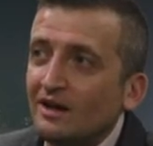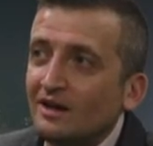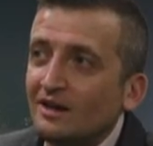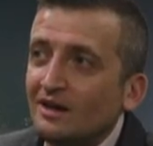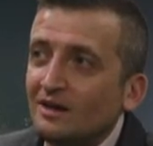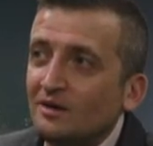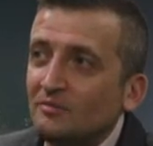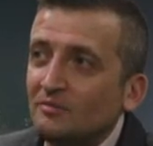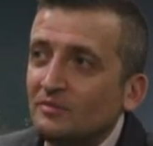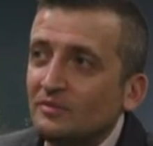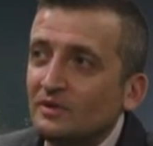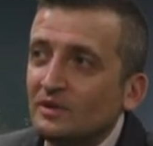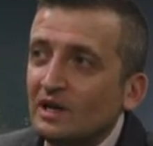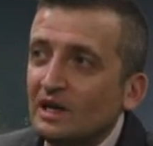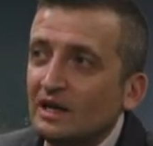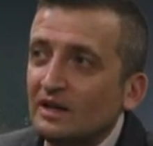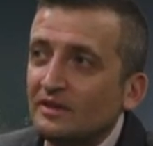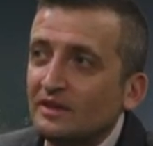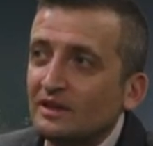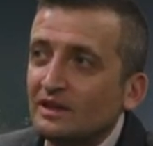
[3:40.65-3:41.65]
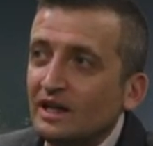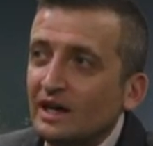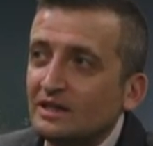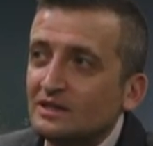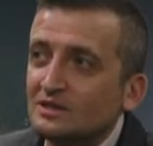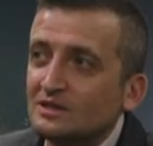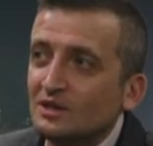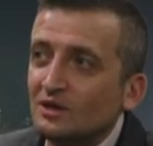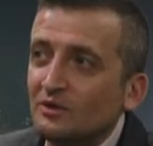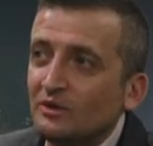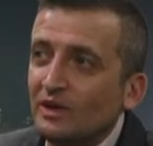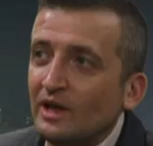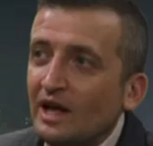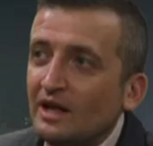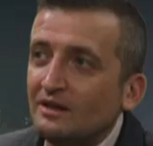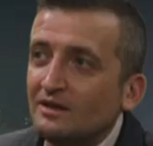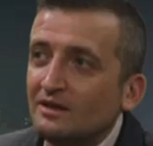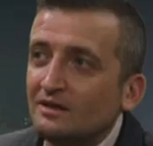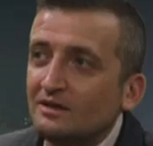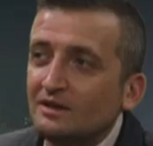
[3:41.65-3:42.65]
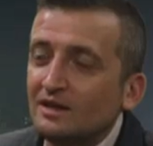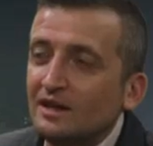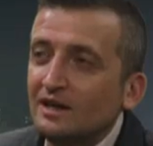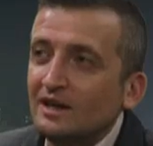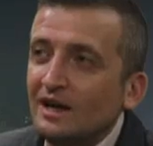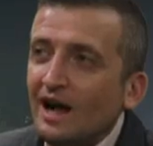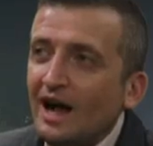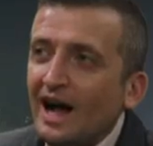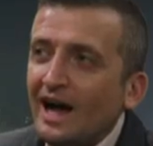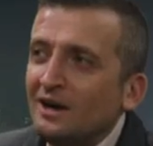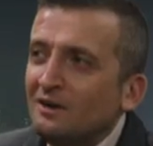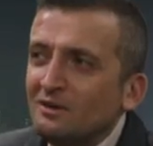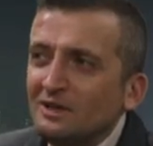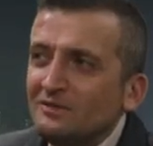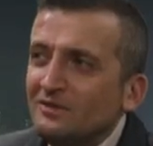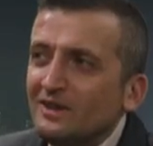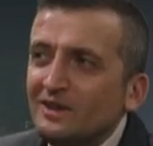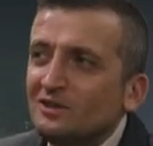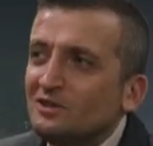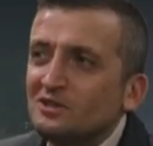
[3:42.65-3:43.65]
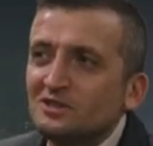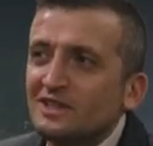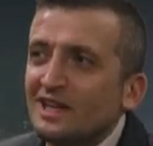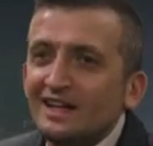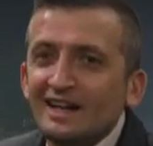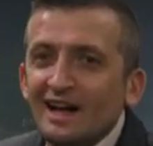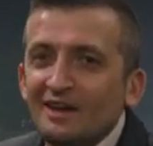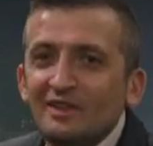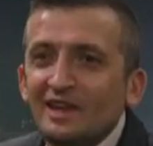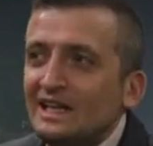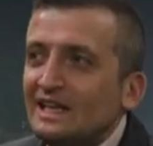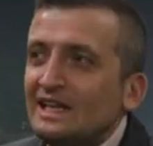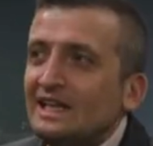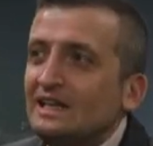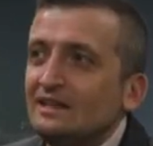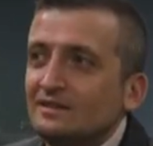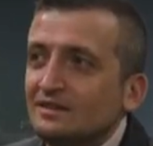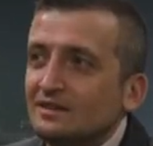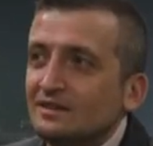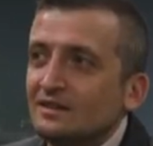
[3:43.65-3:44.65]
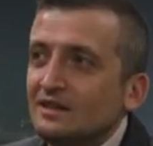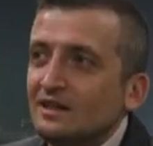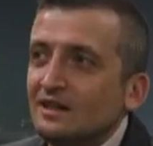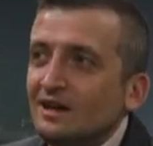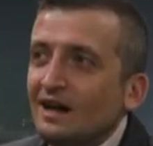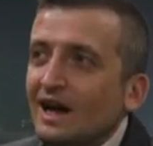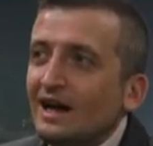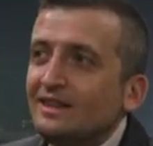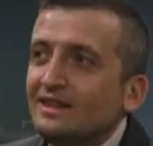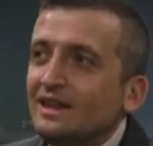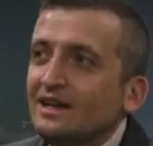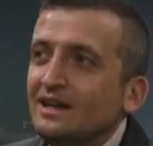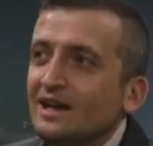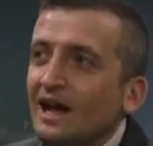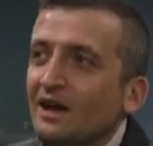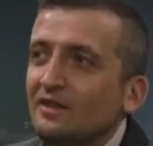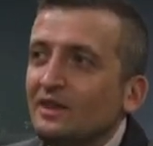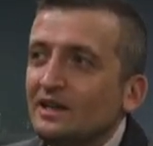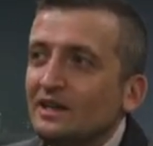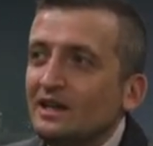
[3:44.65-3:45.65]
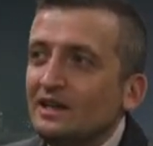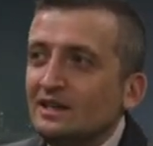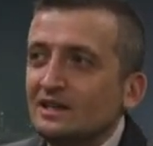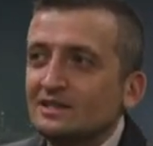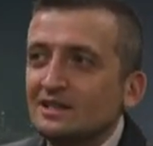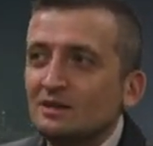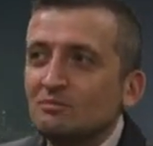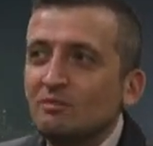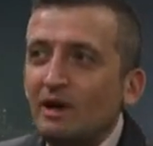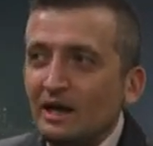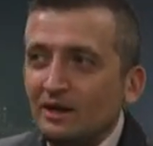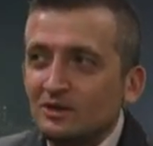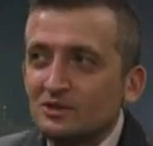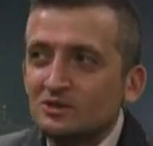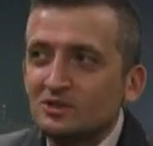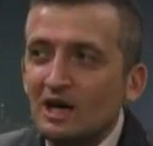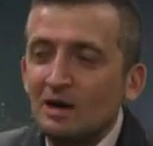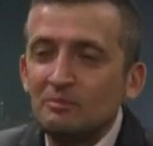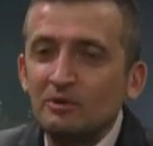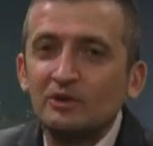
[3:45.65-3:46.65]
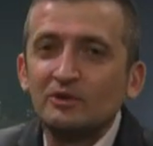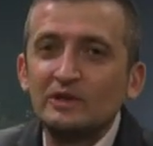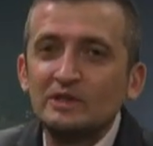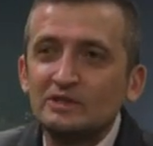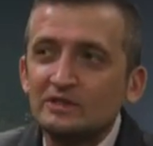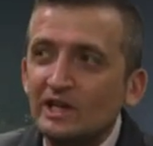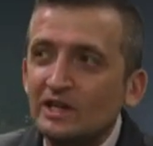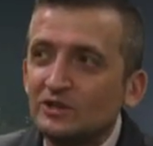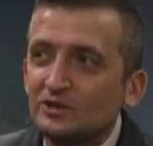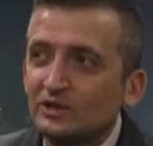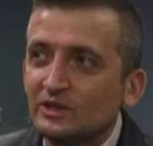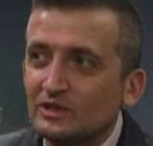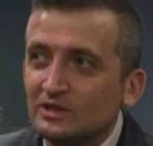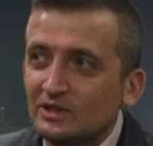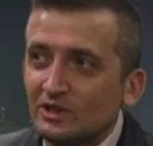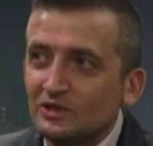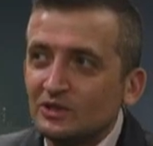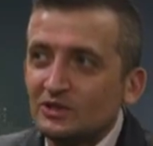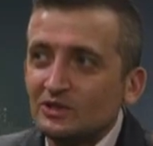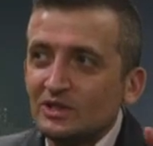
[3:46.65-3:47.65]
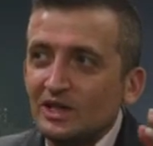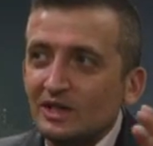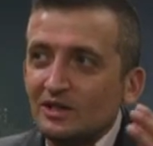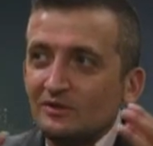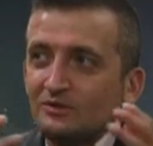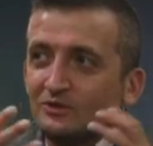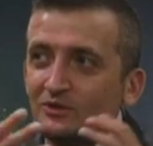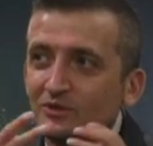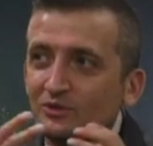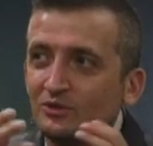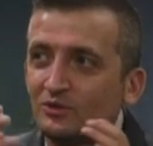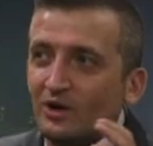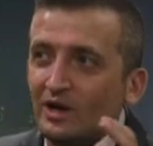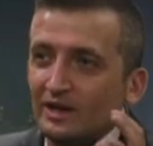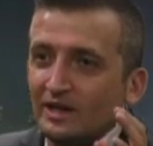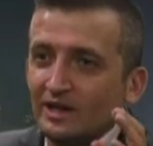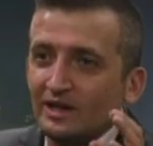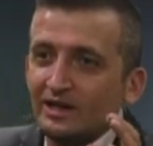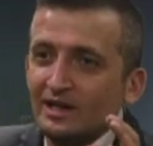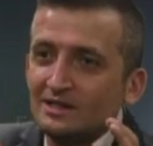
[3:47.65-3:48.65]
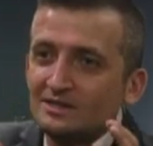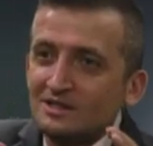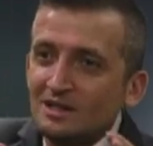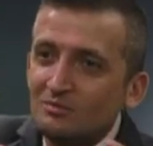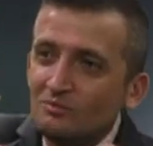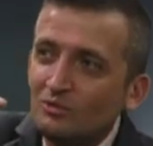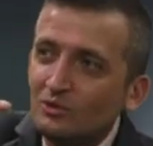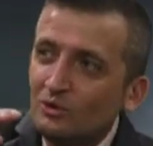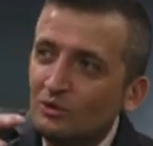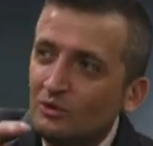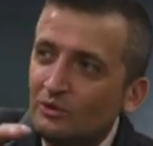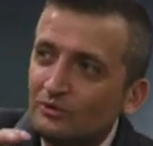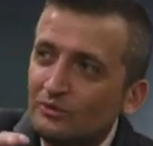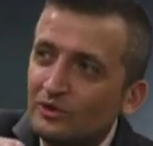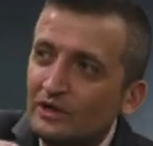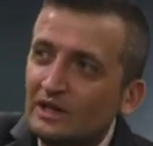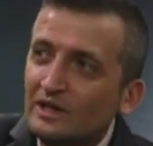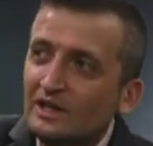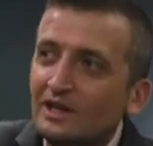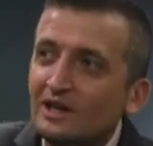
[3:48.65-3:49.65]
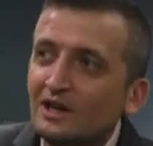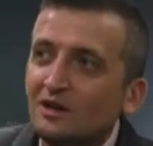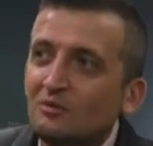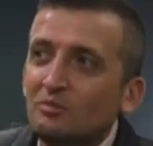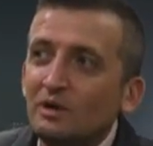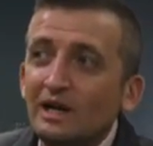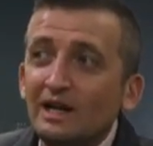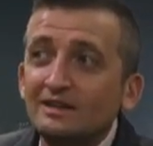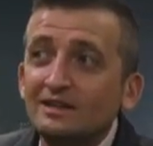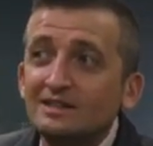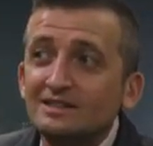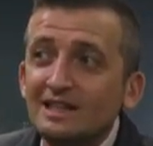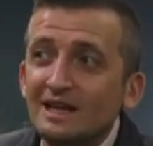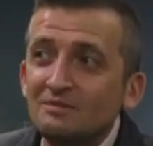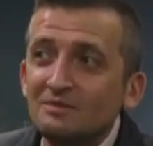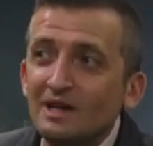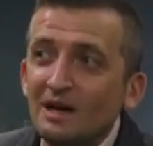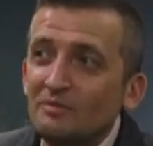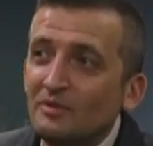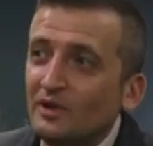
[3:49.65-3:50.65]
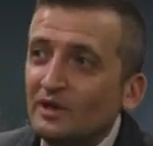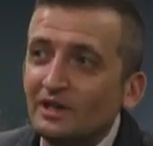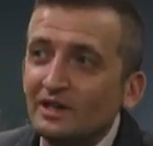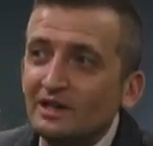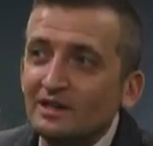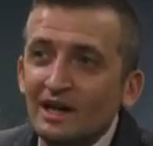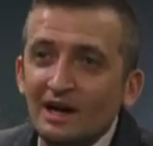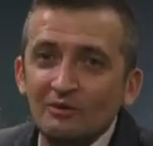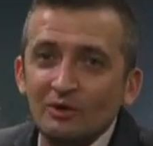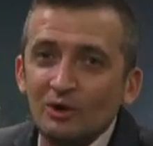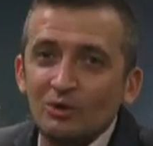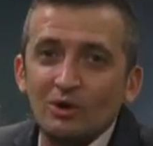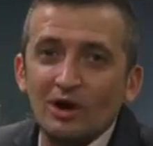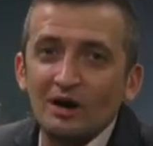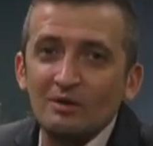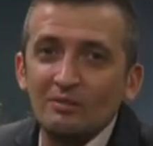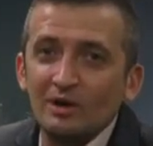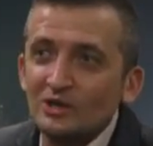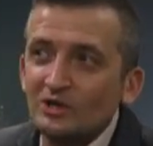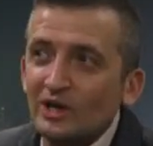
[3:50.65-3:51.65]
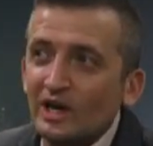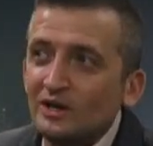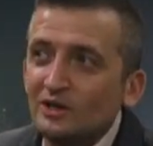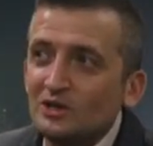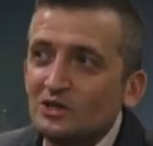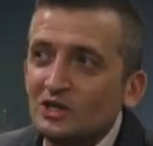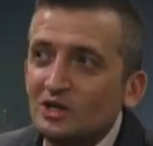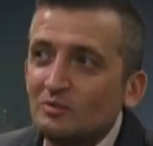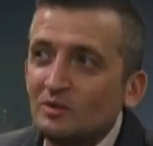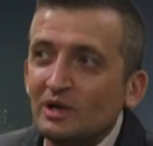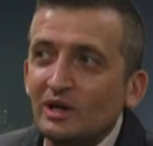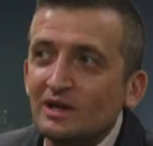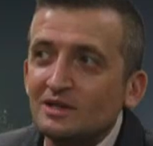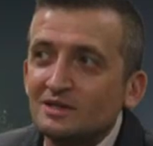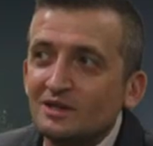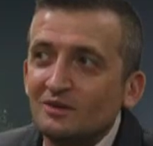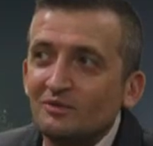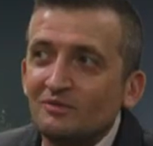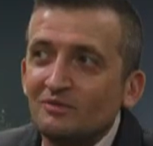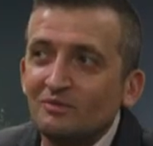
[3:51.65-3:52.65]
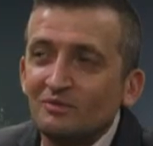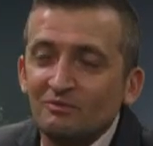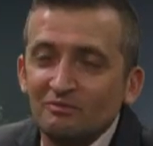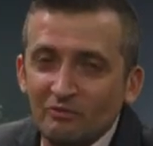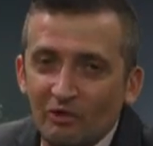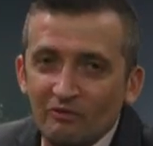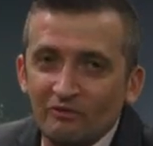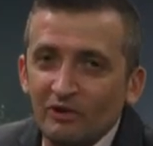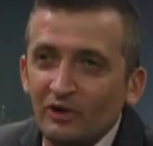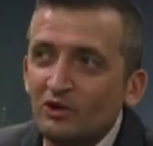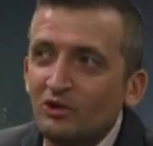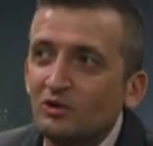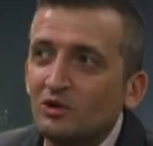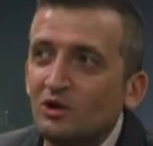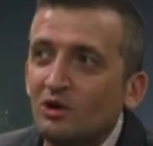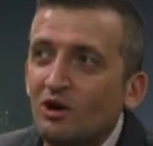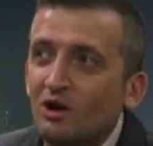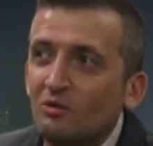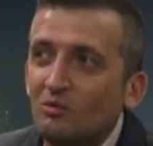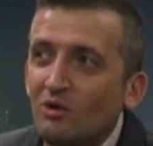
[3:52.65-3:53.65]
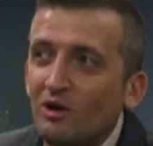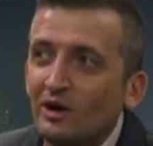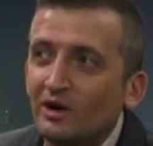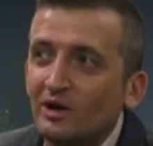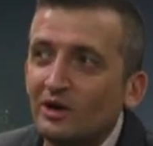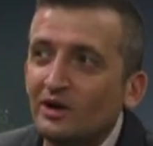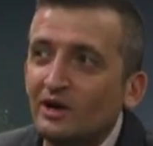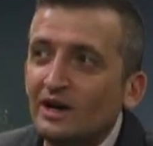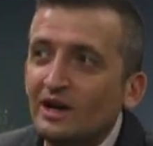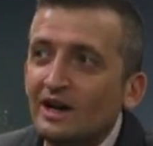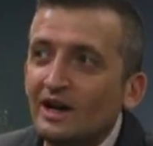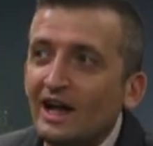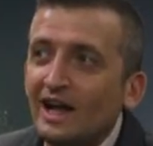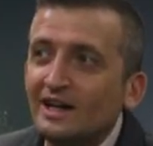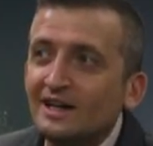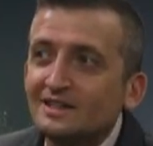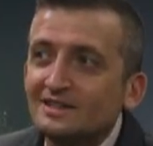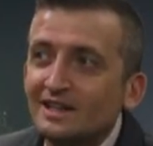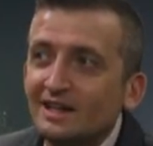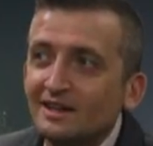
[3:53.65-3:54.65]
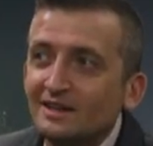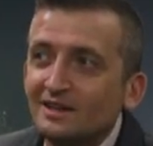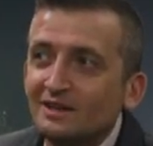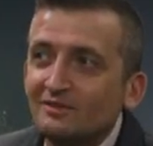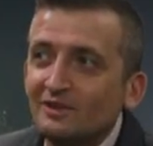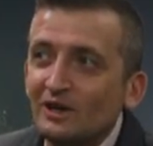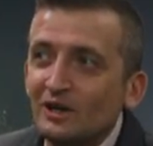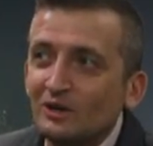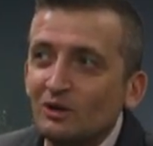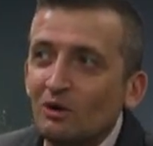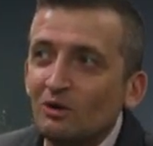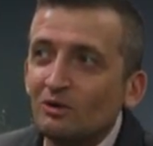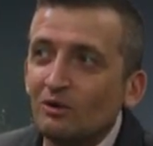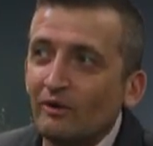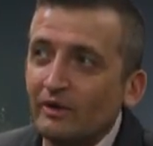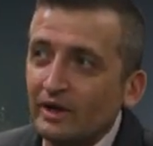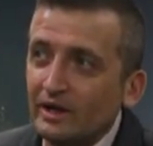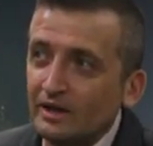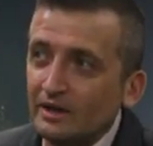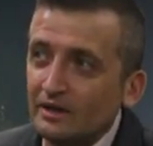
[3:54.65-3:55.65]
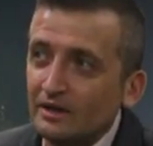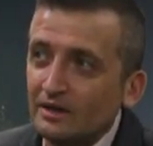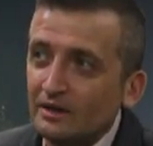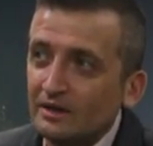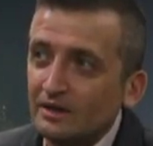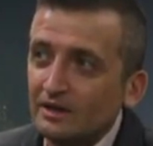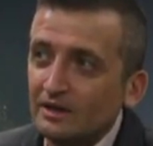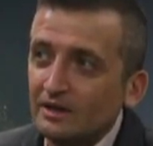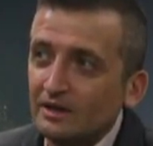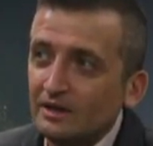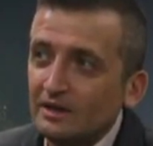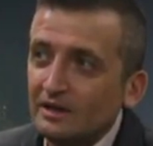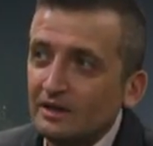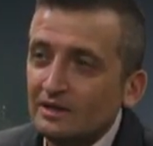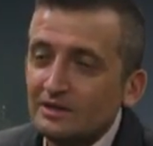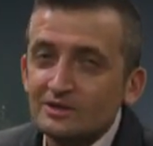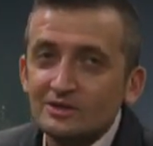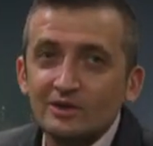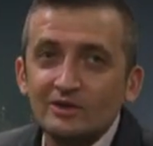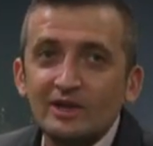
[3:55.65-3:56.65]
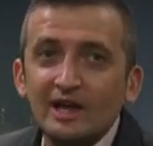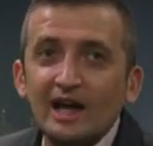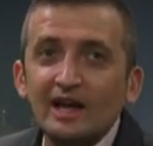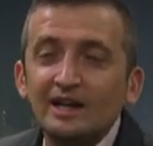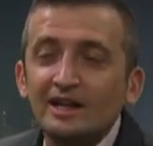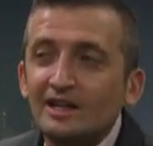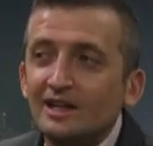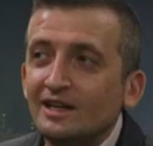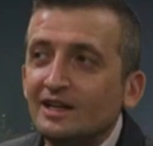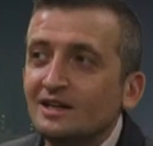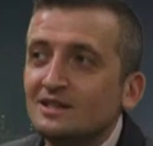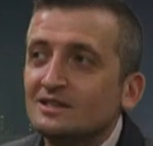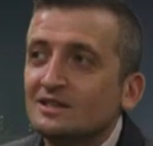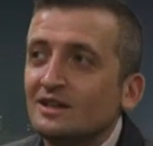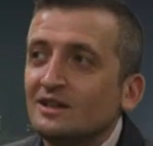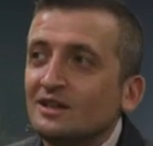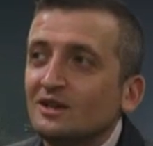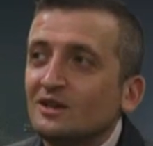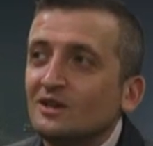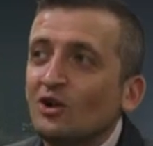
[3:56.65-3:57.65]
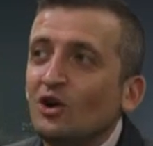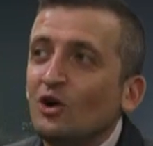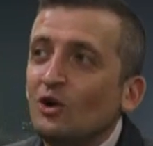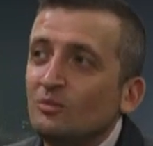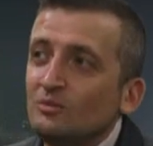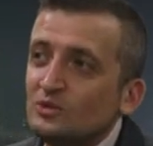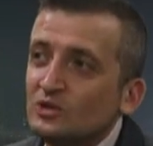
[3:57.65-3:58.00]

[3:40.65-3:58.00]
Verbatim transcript: um, uh, the light. So, and I don't even understand how they eat. I think how they eat is like microscopic crustaceans are just kind of drawn in as they move. But at the same time, they're going to not require much energy because they're virtually all water. And it's not like they're very goal-oriented. So that is the comb